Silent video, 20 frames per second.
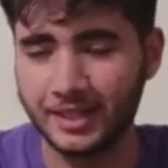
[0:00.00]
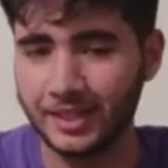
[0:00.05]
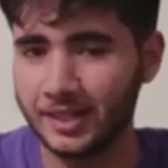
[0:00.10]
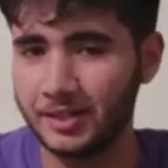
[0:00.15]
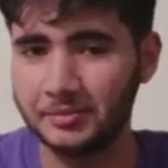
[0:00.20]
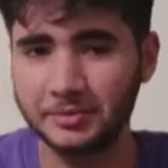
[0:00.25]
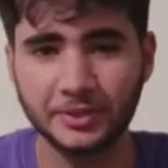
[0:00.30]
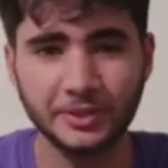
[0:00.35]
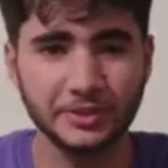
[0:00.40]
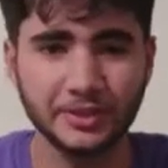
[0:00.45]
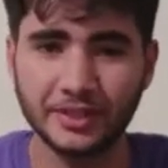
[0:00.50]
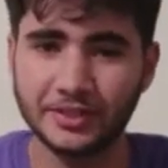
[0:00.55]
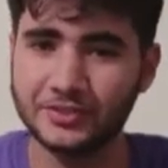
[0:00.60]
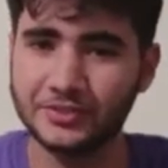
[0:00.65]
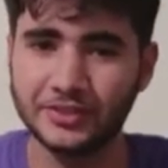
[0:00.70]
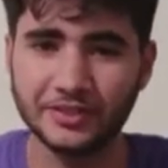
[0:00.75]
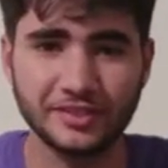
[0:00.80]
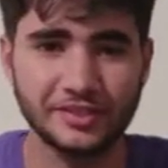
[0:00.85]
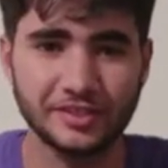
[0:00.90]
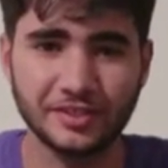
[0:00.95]
I'm sure that
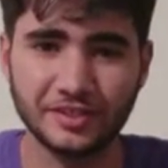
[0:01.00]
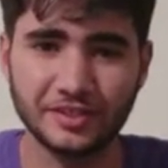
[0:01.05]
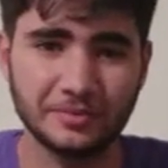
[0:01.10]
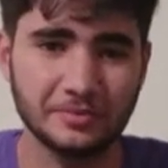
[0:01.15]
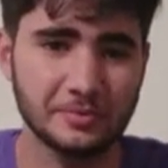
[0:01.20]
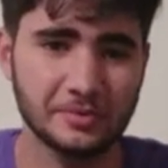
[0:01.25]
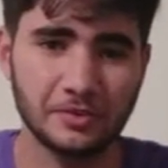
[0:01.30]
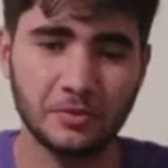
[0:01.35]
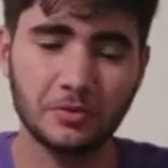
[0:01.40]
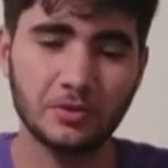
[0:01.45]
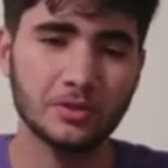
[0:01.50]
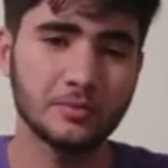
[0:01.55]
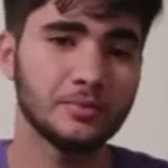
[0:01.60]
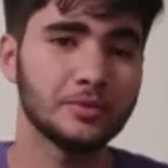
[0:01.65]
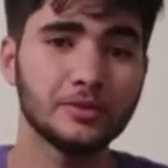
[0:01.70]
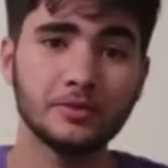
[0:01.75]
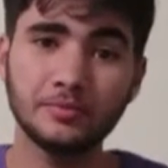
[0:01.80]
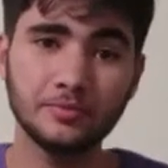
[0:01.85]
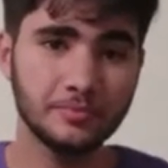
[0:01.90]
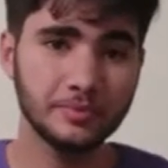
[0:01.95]
transition was
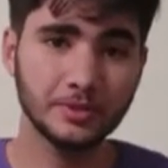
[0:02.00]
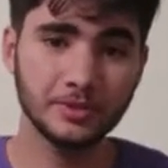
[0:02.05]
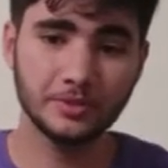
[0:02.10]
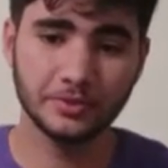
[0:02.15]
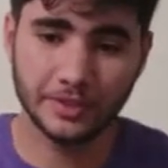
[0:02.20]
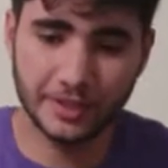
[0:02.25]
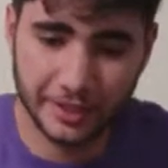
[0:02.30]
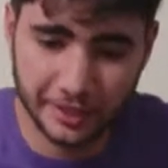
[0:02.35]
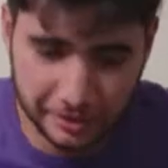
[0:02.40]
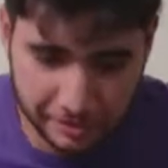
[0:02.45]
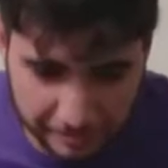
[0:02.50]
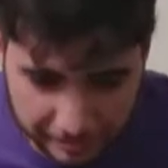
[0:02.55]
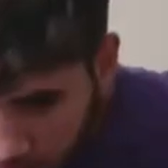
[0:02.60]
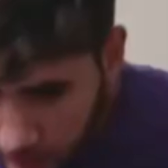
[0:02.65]
horrible, but who cares?